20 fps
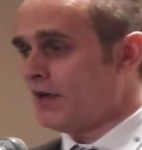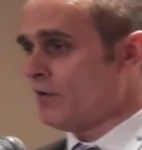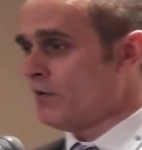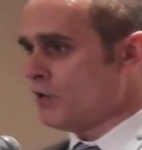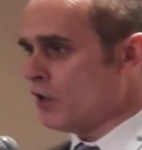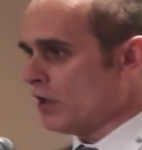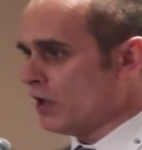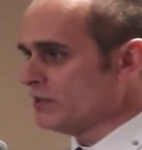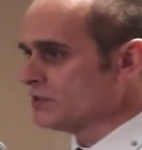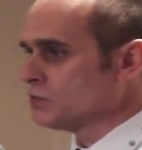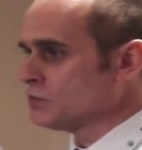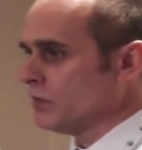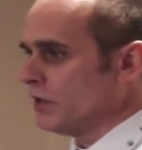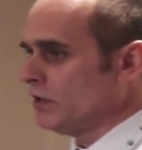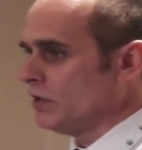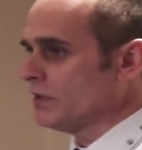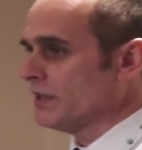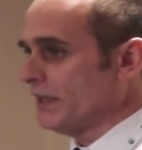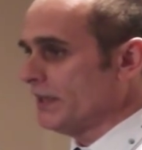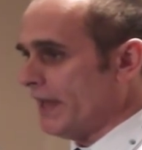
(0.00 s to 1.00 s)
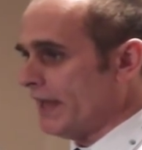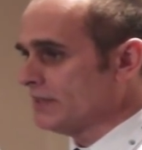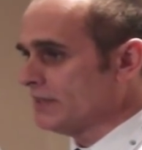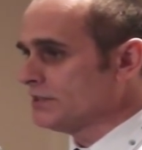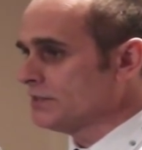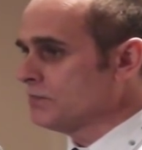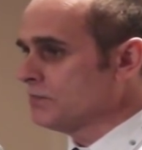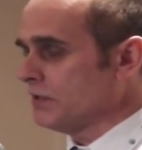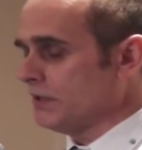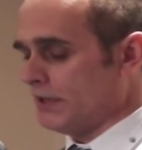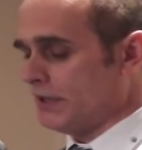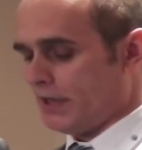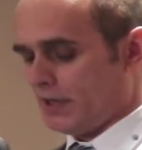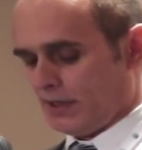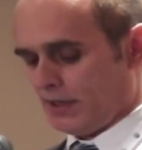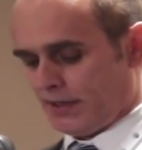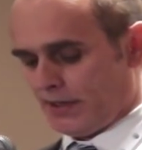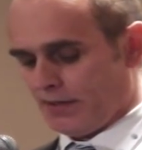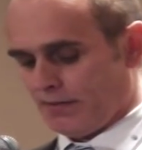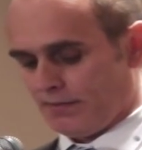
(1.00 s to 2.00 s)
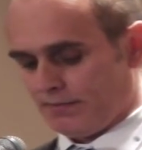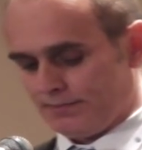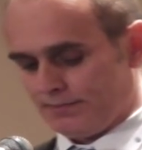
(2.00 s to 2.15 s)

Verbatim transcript: they are not as well connected politically.